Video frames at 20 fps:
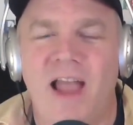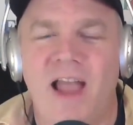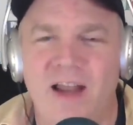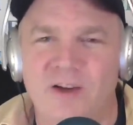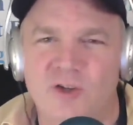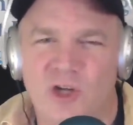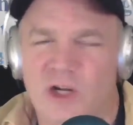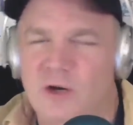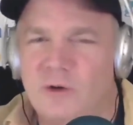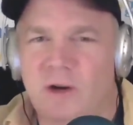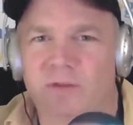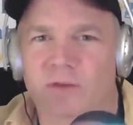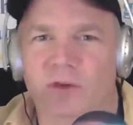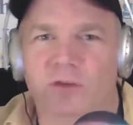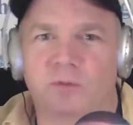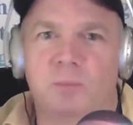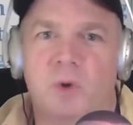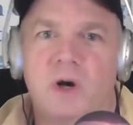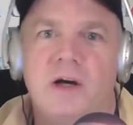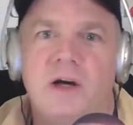and generate
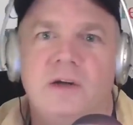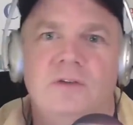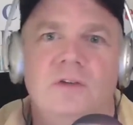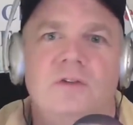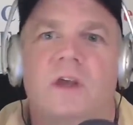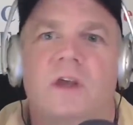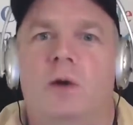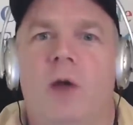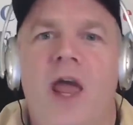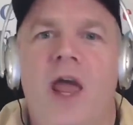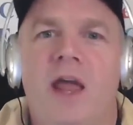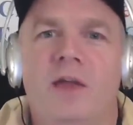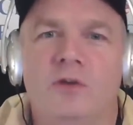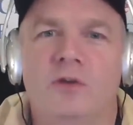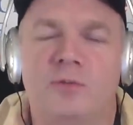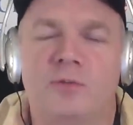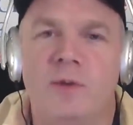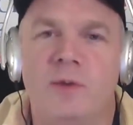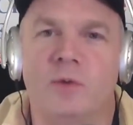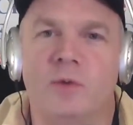this buzz. It's like, hey,
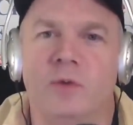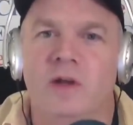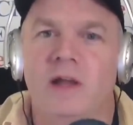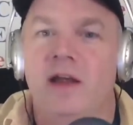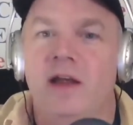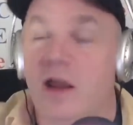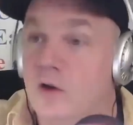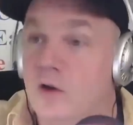there's people.